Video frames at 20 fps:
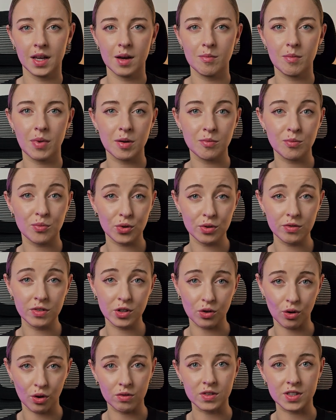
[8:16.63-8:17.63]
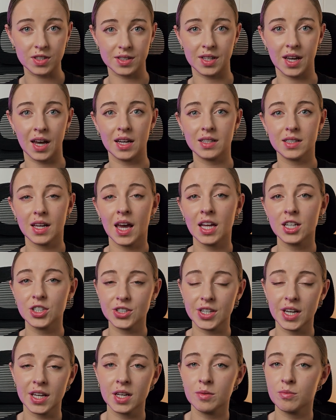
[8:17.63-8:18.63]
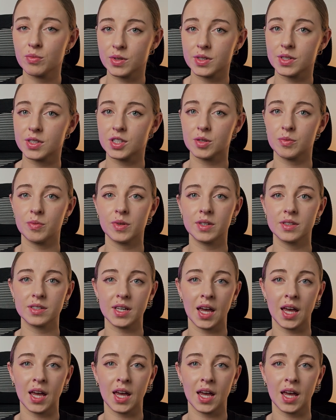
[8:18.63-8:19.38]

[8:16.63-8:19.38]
By improving oversight, educating participants,